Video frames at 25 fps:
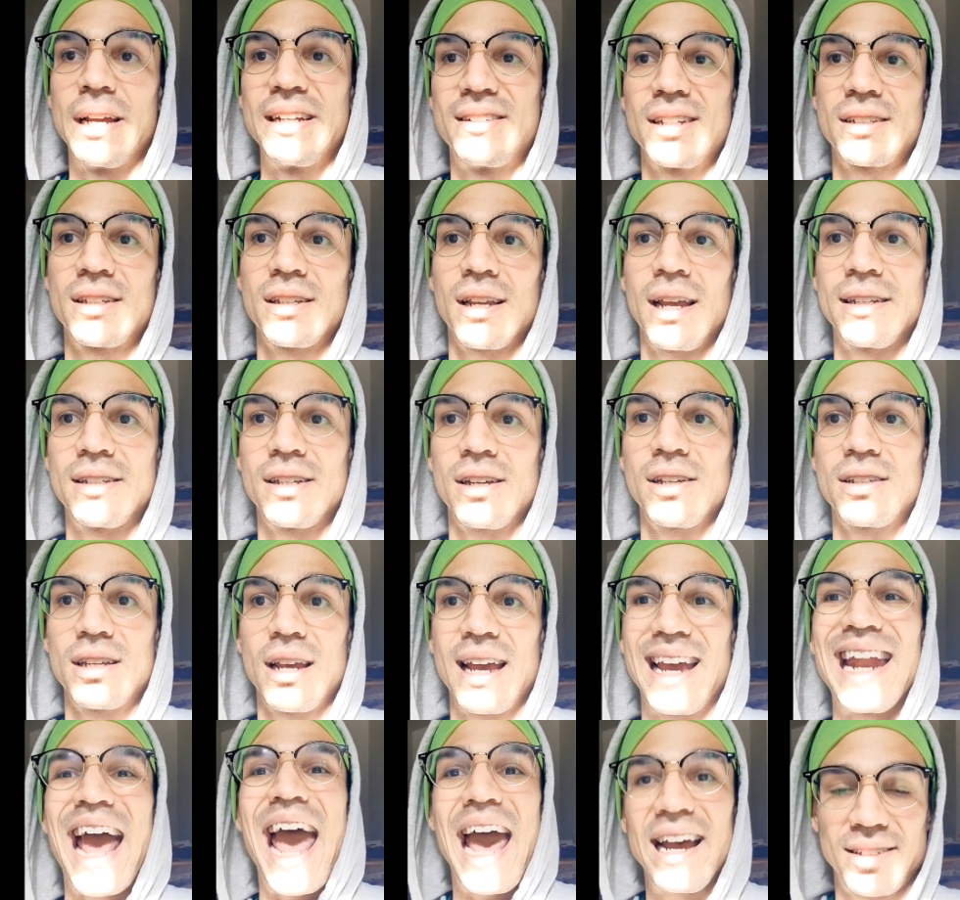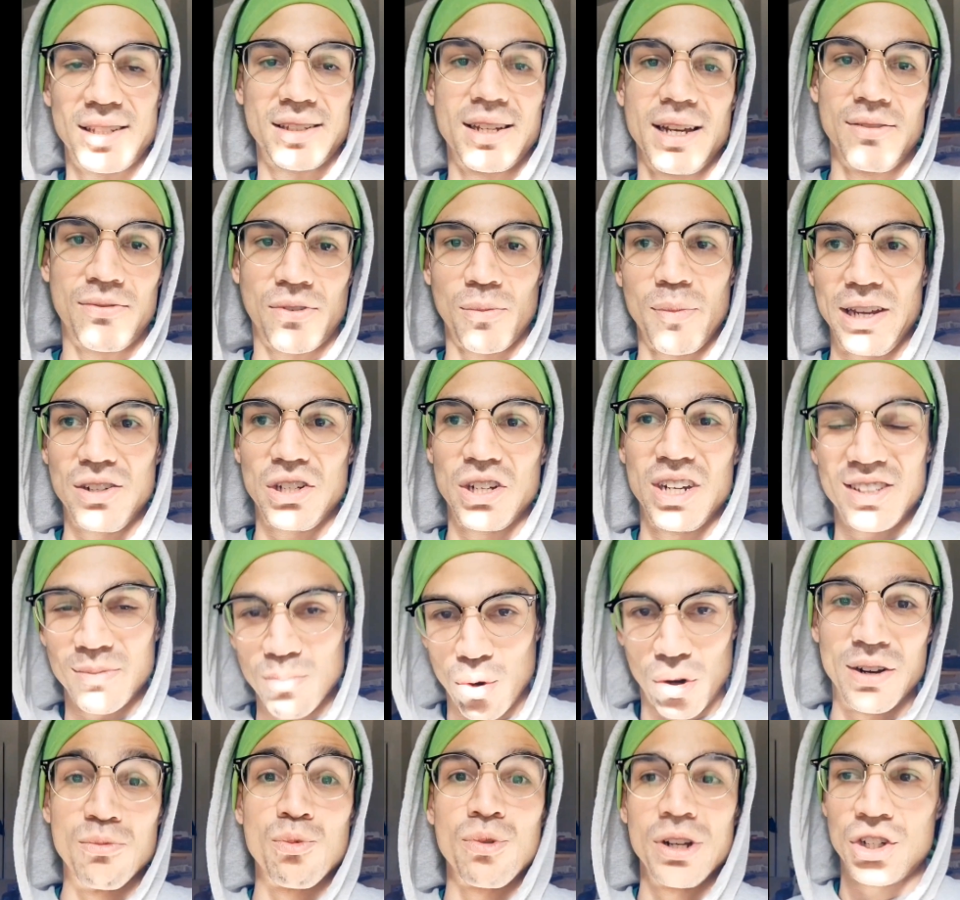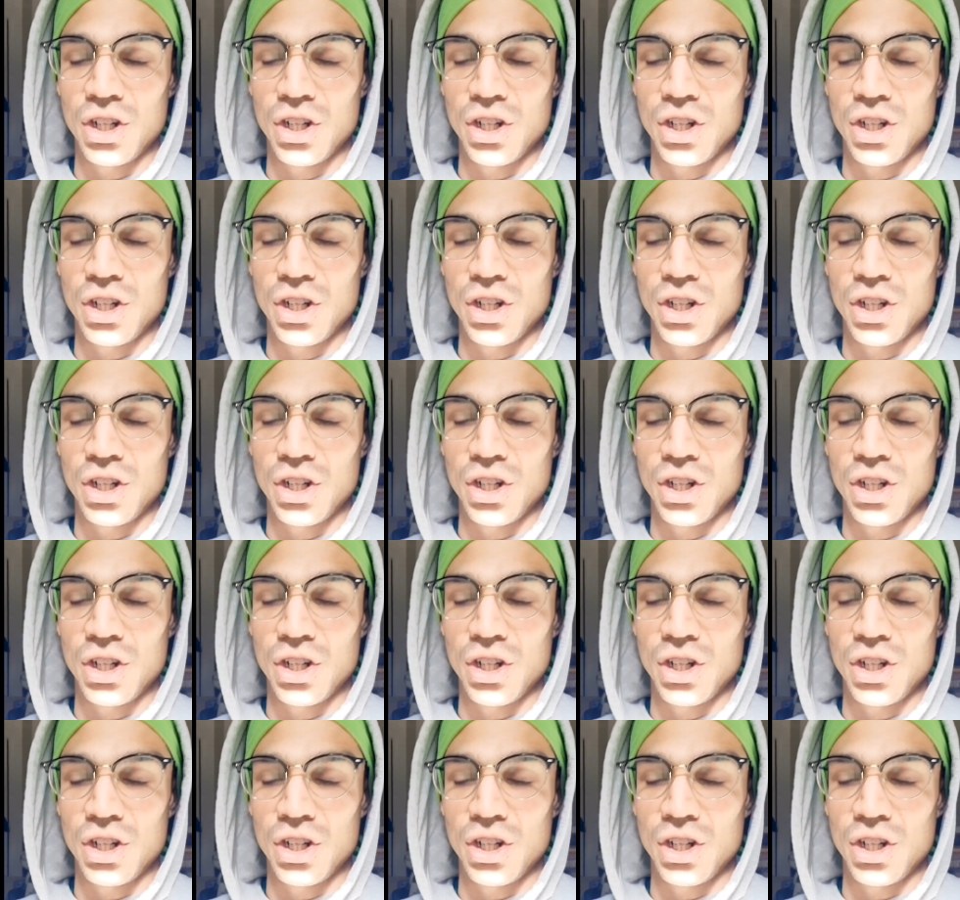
It just enhances the information. It's more